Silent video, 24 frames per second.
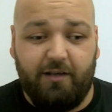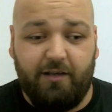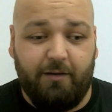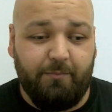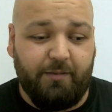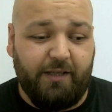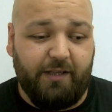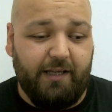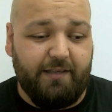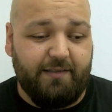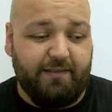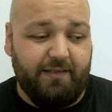
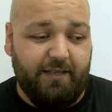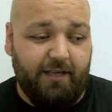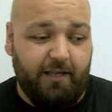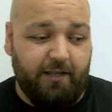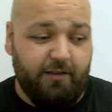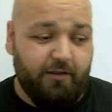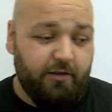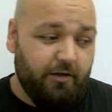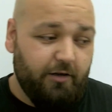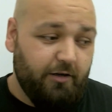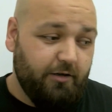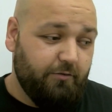I'm
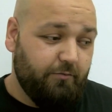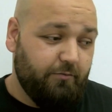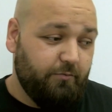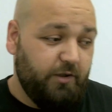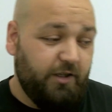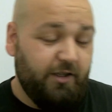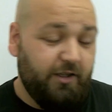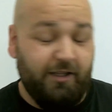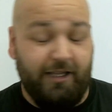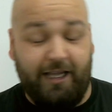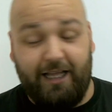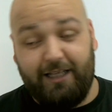guessing the
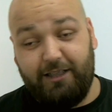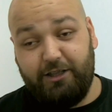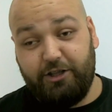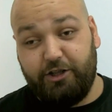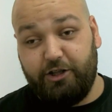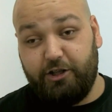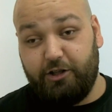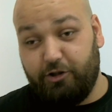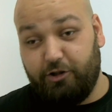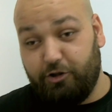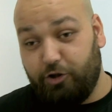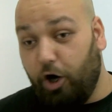Unreal
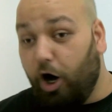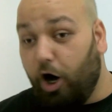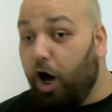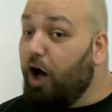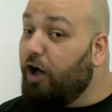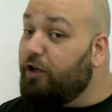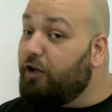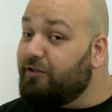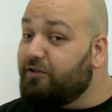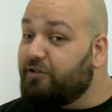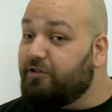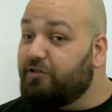Engine
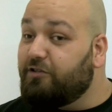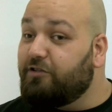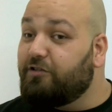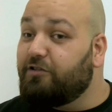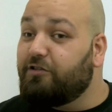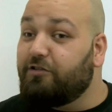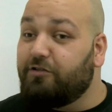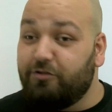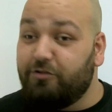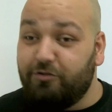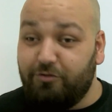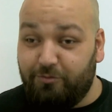
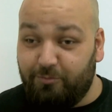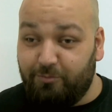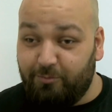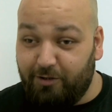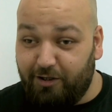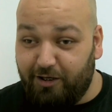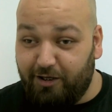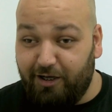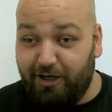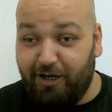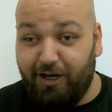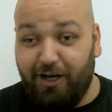costs too
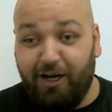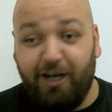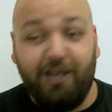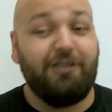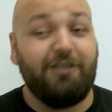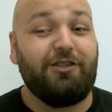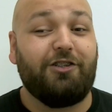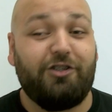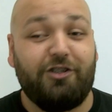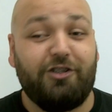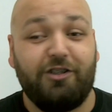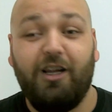
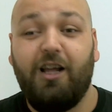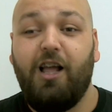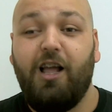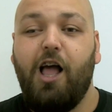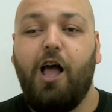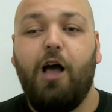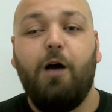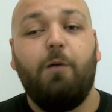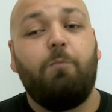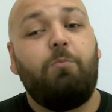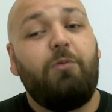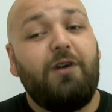much,
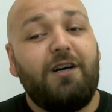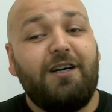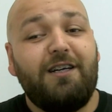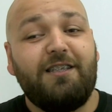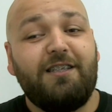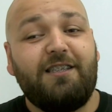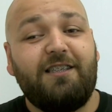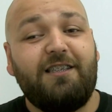but